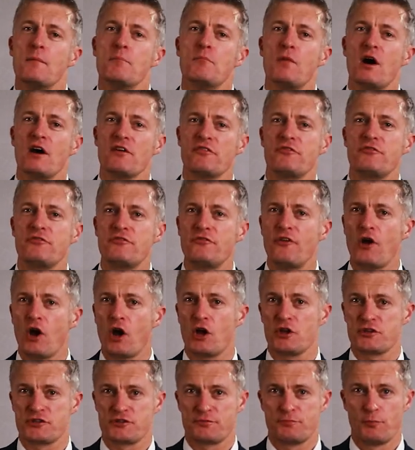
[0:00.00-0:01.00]
My
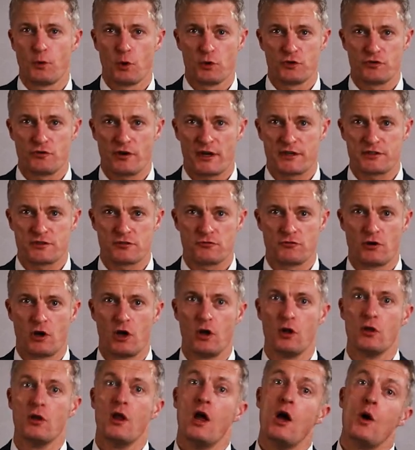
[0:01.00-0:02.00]
first board director
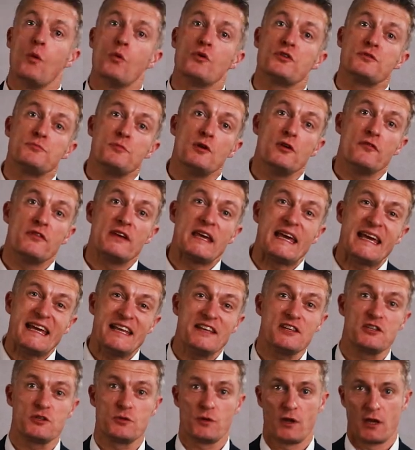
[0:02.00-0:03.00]
role was moving
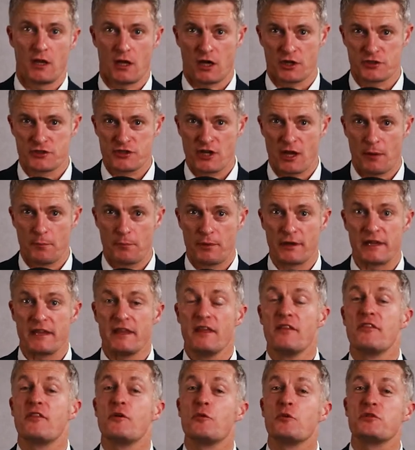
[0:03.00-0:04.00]
into a large
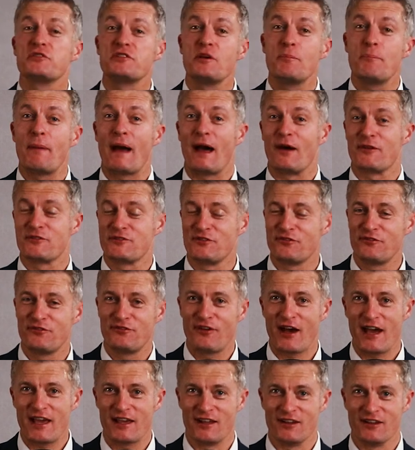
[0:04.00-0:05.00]
company that was about to
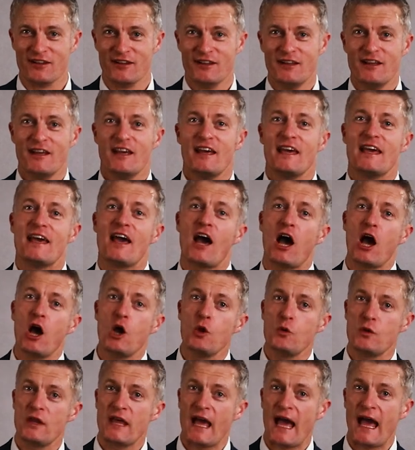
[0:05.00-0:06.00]
fail. It
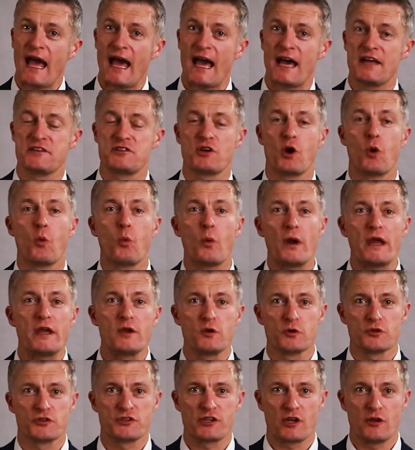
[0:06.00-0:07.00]
only had a
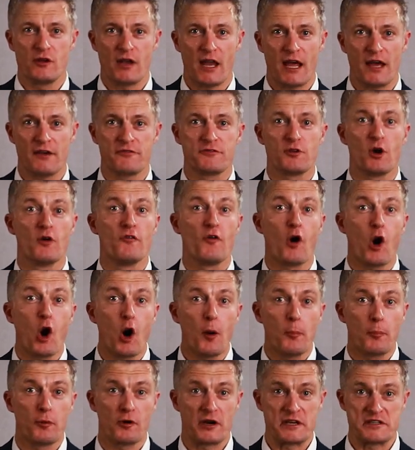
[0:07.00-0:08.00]
week or so left of
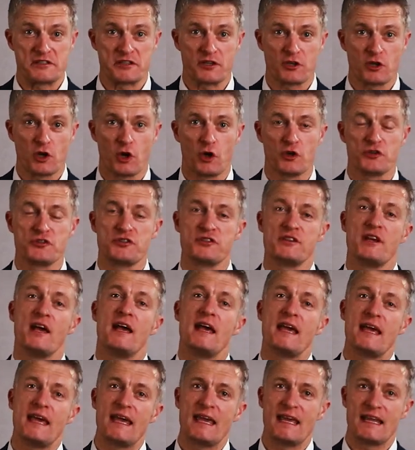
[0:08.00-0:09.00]
operating costs
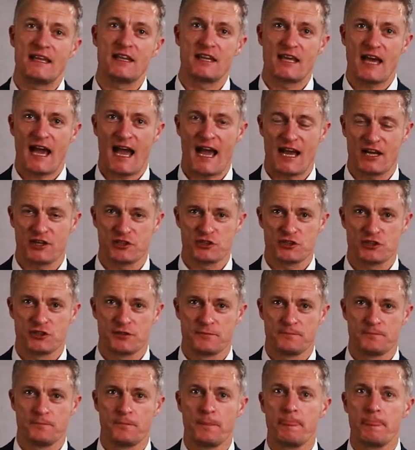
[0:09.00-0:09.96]
in cash.